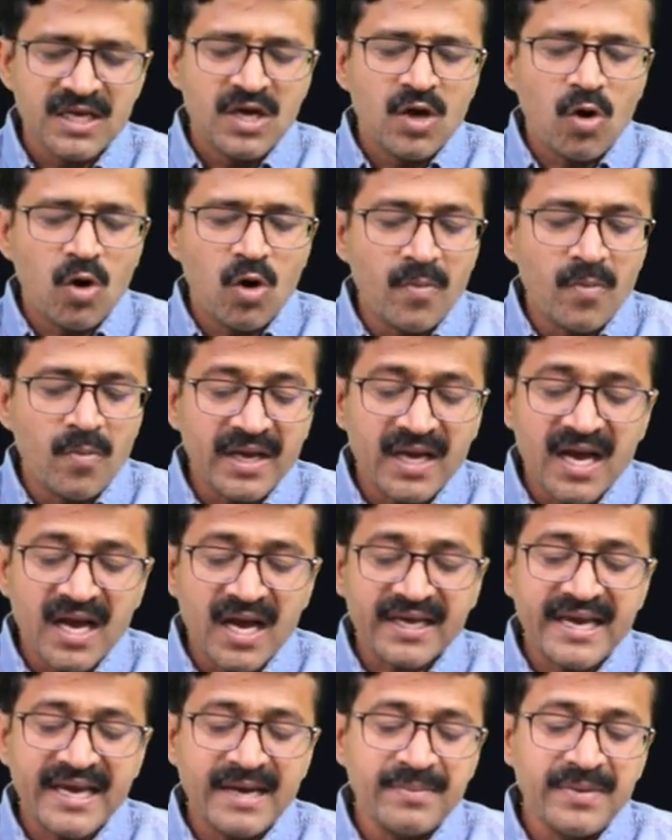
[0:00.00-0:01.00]
Omega
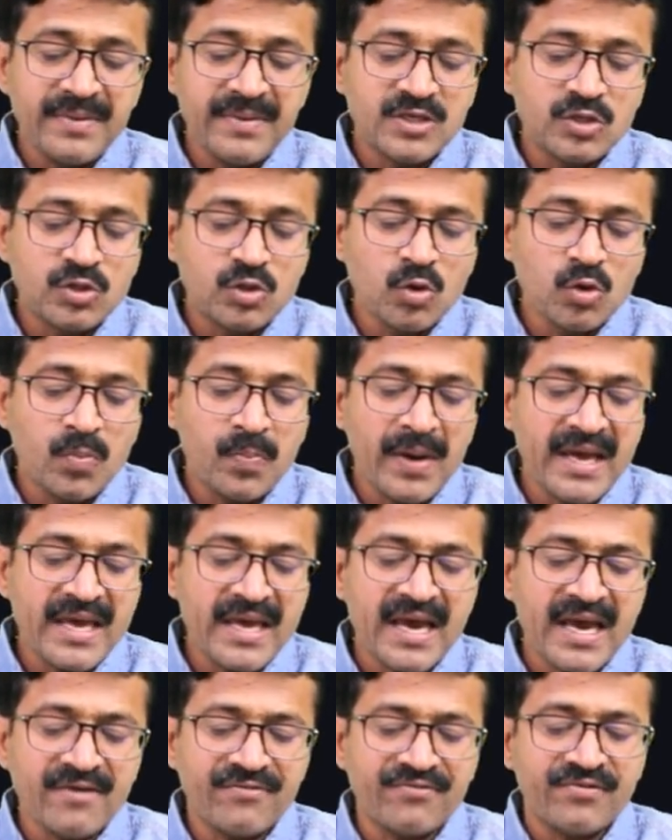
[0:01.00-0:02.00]
can be 2 pi
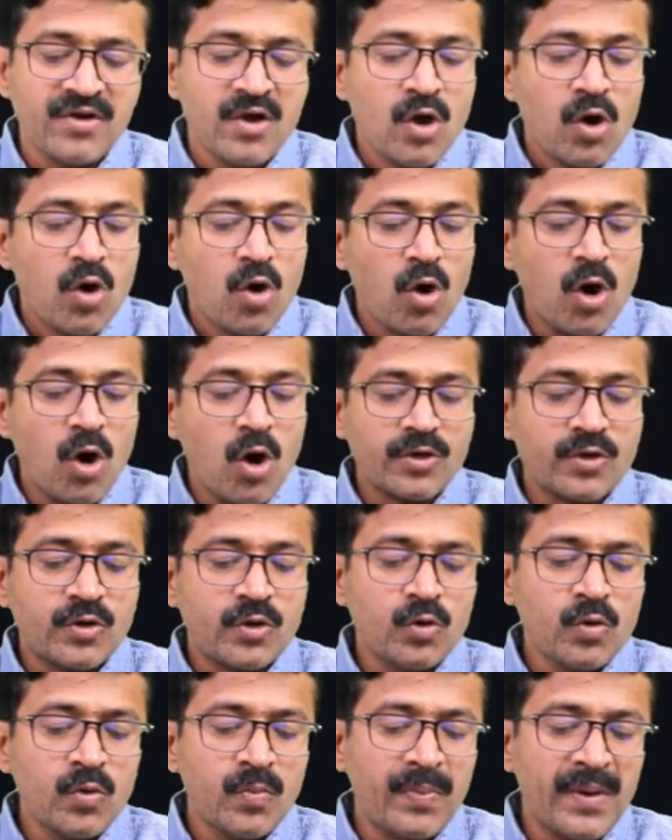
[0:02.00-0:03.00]
f or
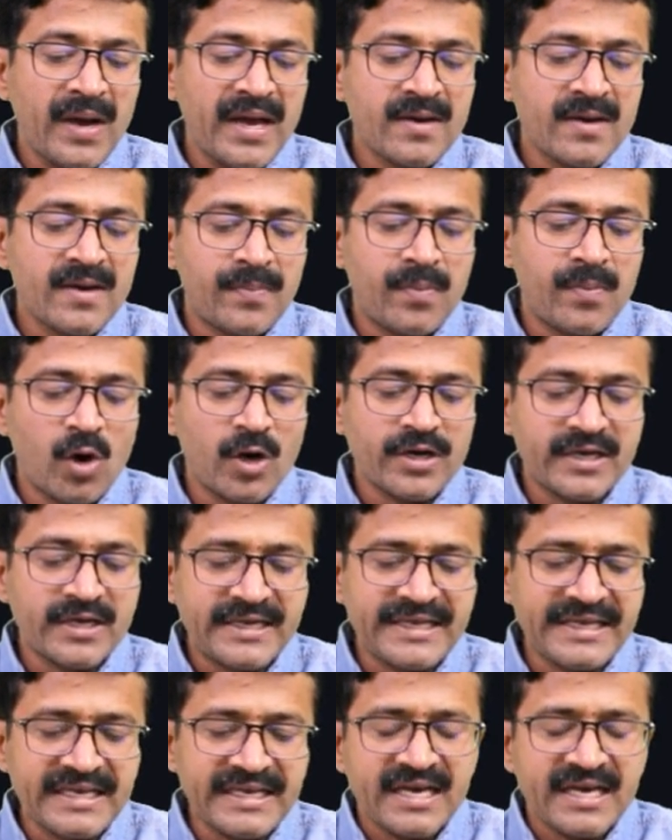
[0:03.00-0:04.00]
2 pi upon
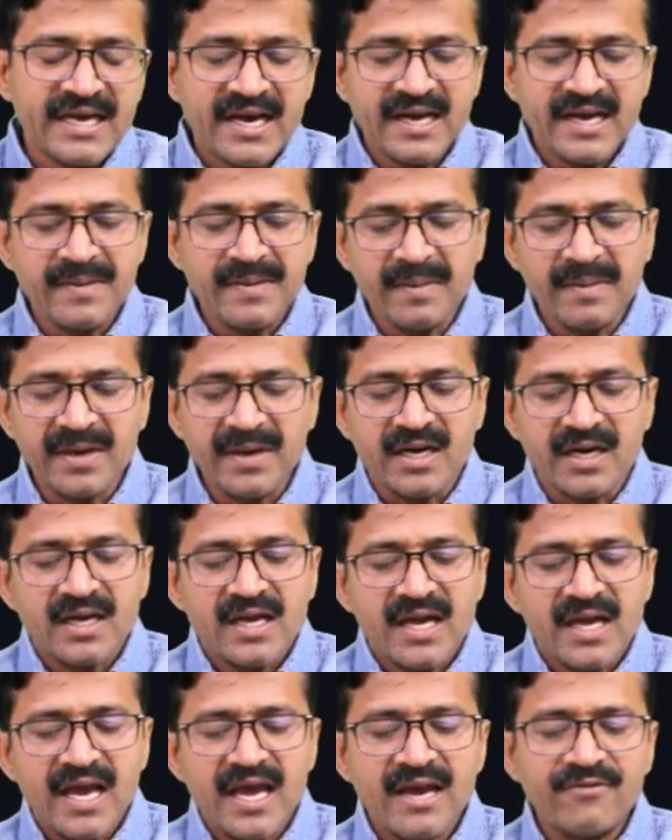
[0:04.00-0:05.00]
t. Remember,
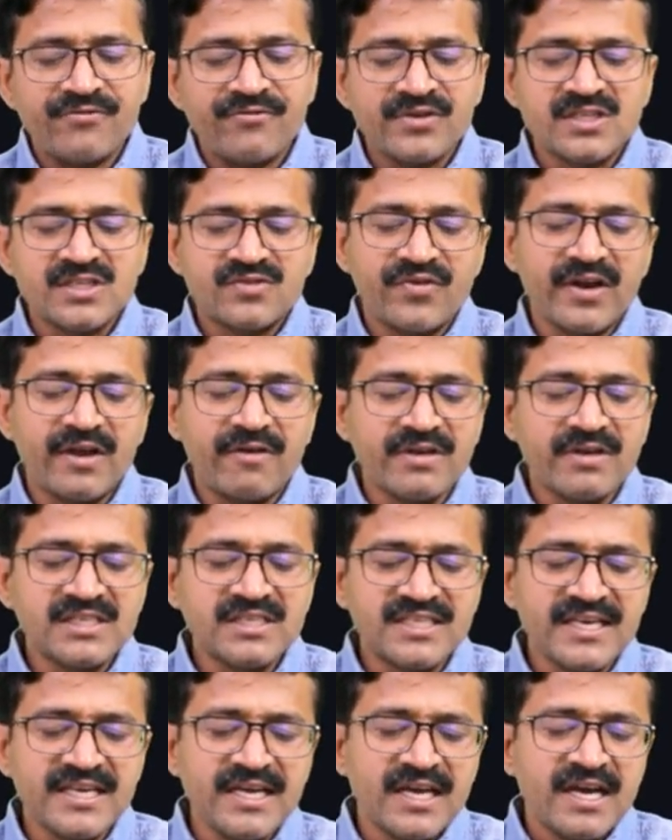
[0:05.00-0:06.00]
f is
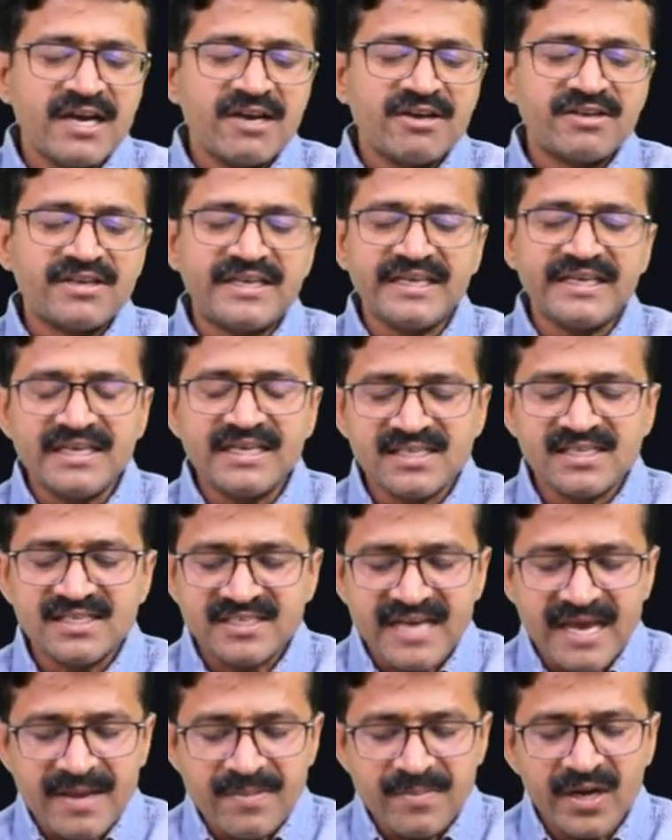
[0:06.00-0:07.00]
frequency, t is
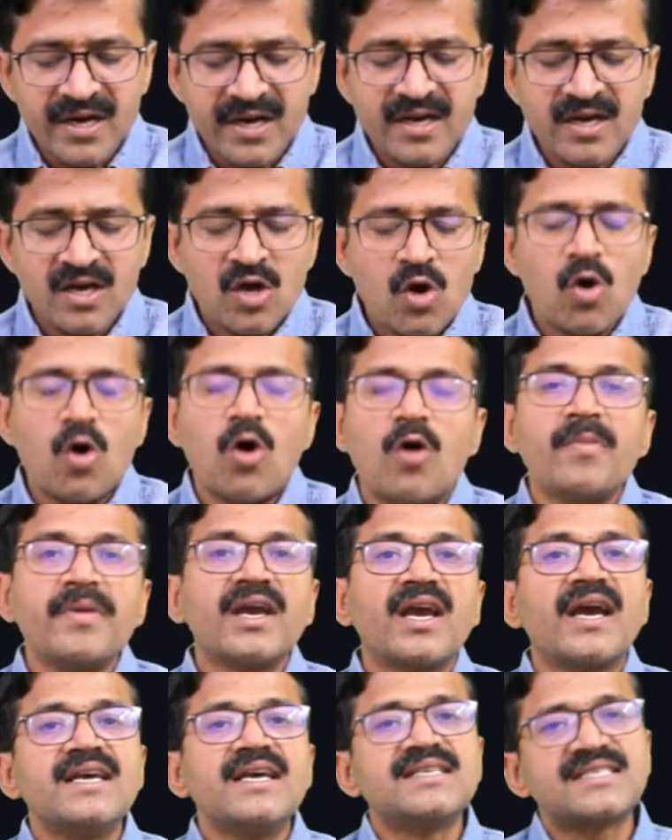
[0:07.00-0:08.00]
time period, omega
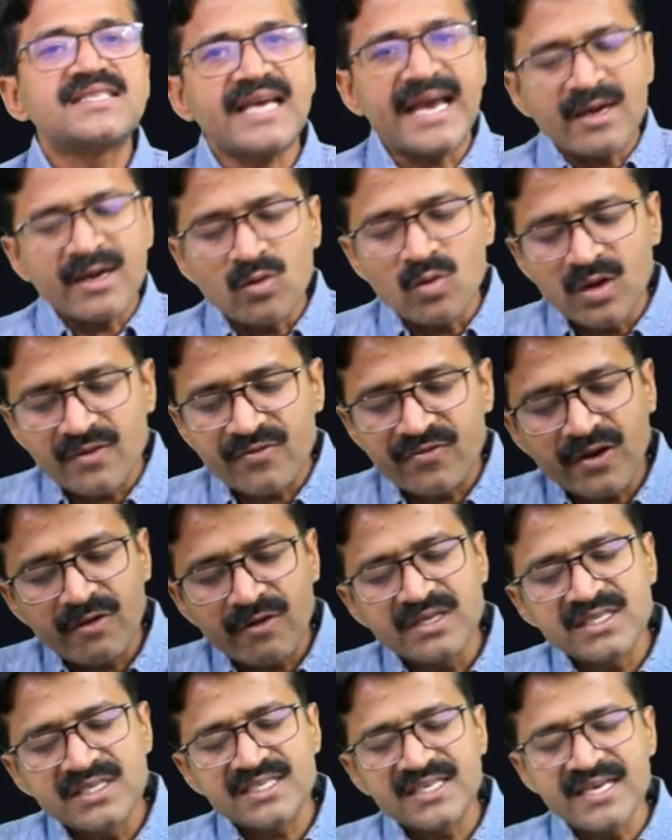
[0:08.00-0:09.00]
is angular
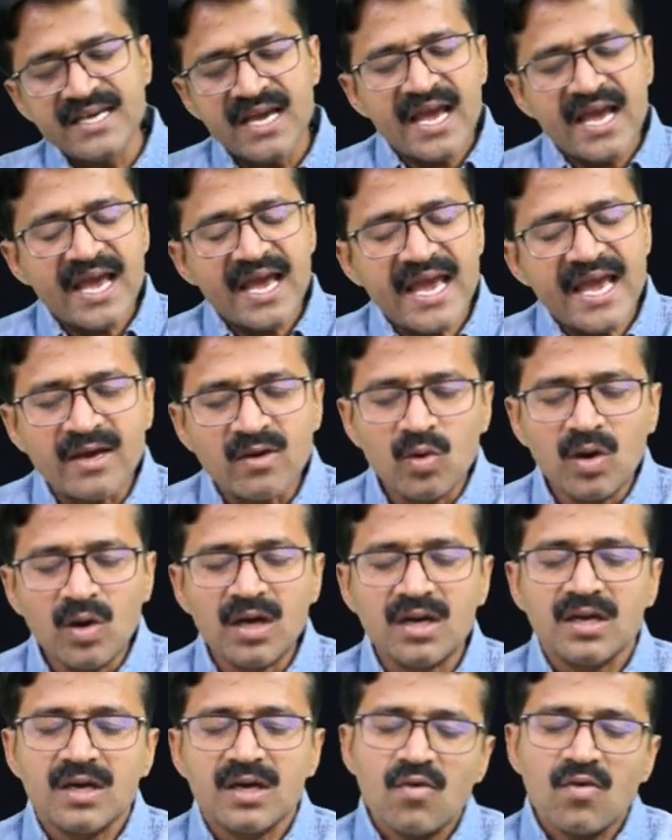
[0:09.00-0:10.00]
frequency,
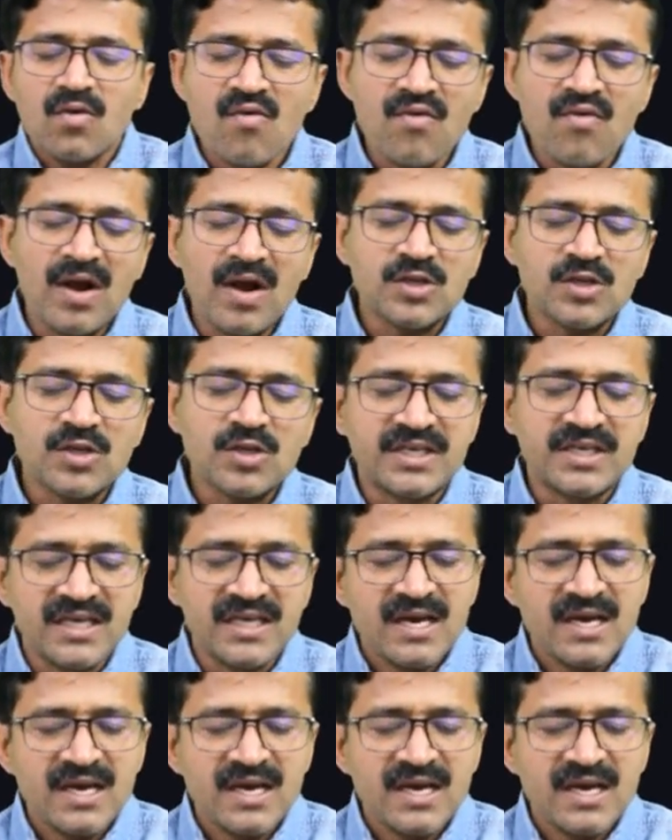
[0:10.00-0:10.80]
angular velocity.